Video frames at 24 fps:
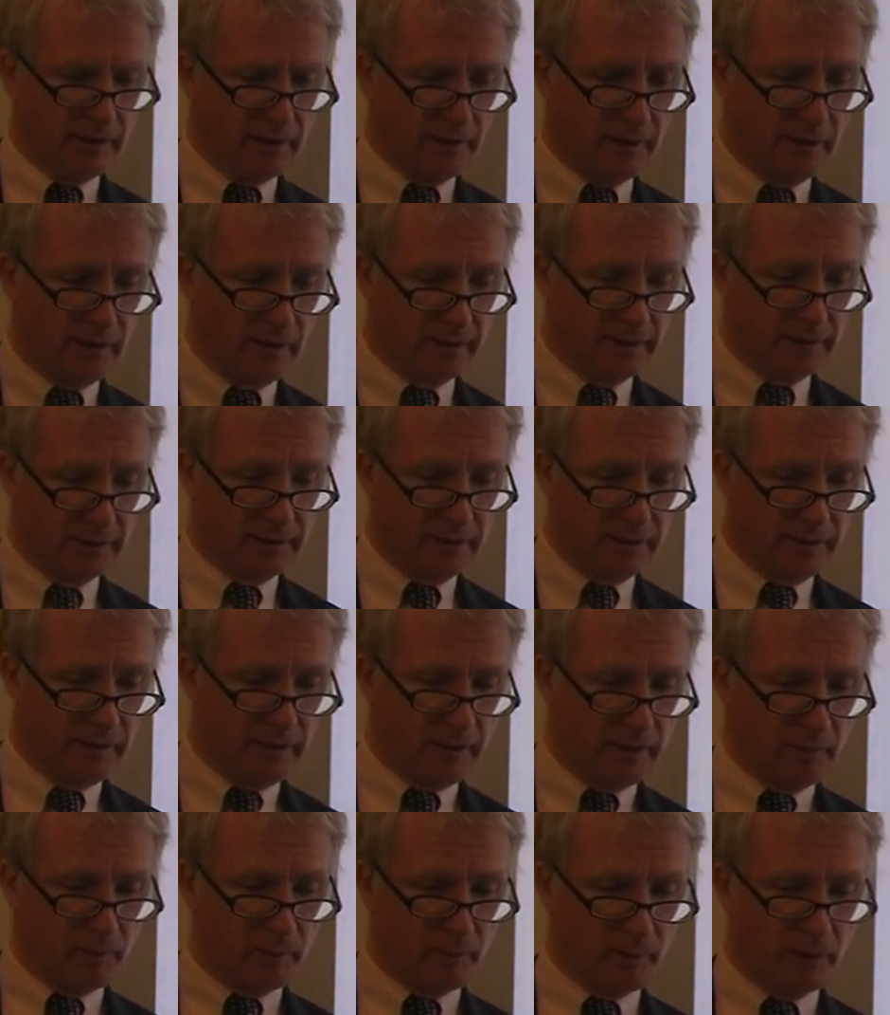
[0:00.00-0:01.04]
on
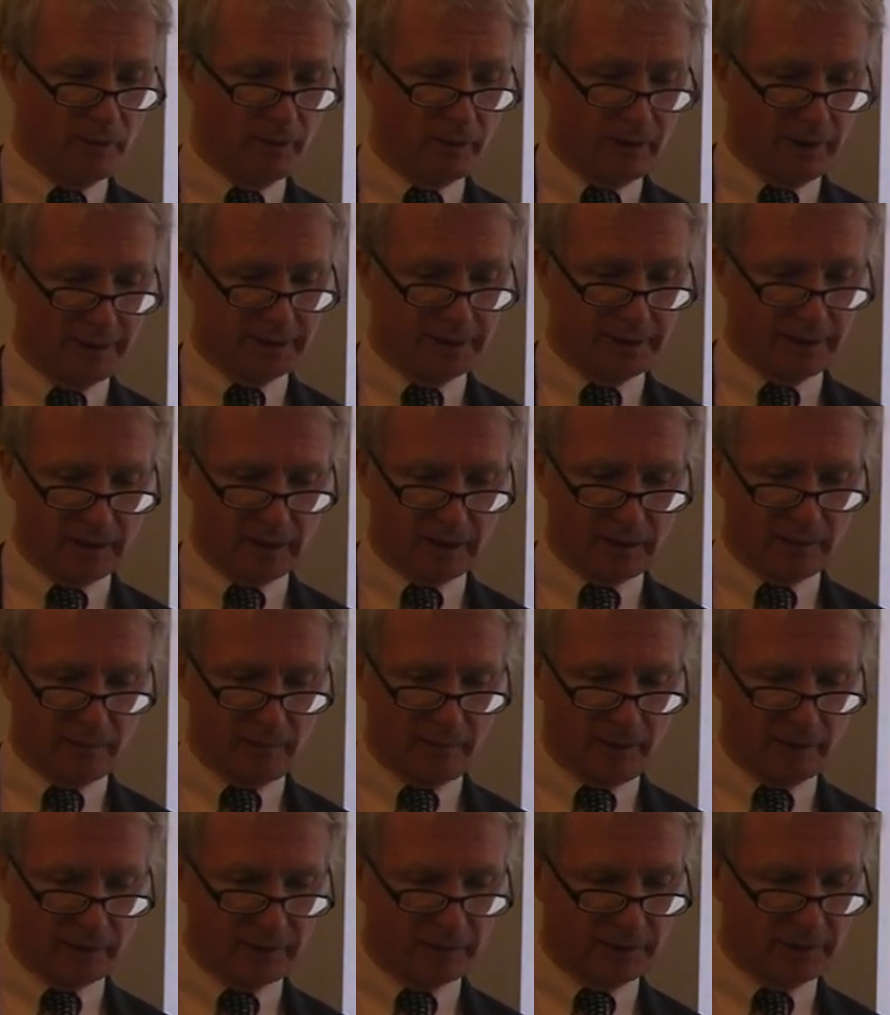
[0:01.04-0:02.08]
pluralistic
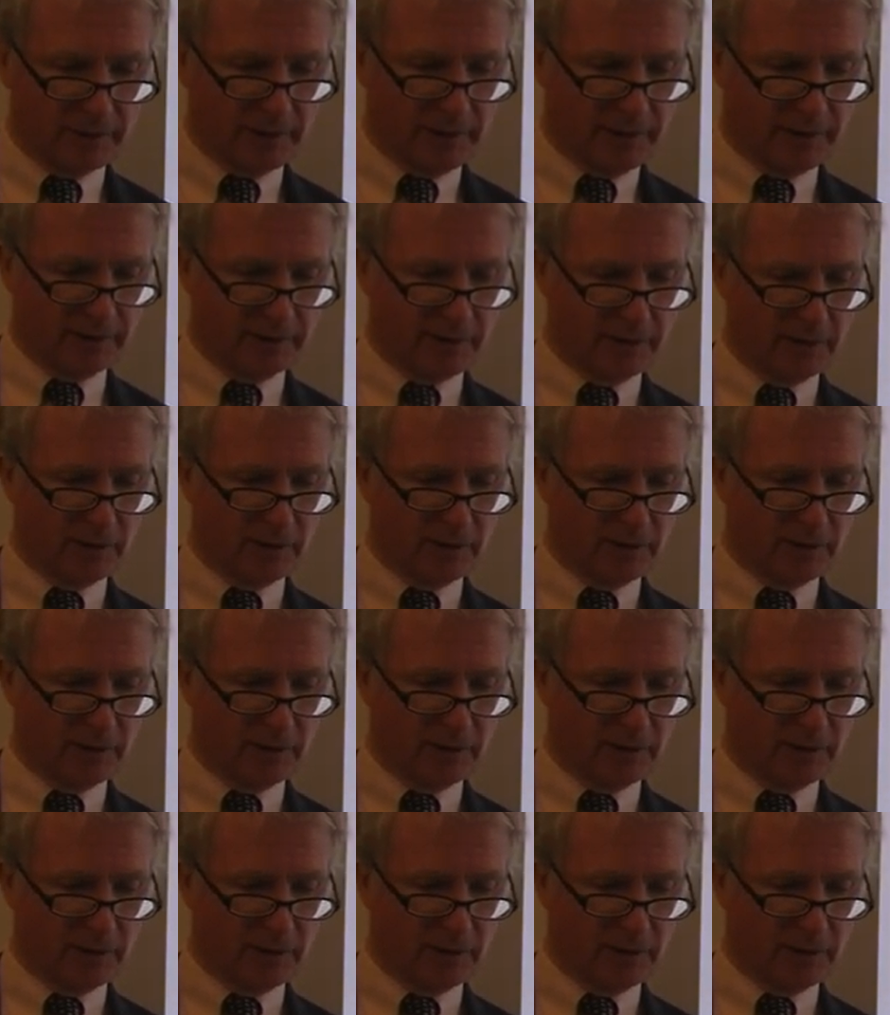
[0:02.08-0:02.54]
democracies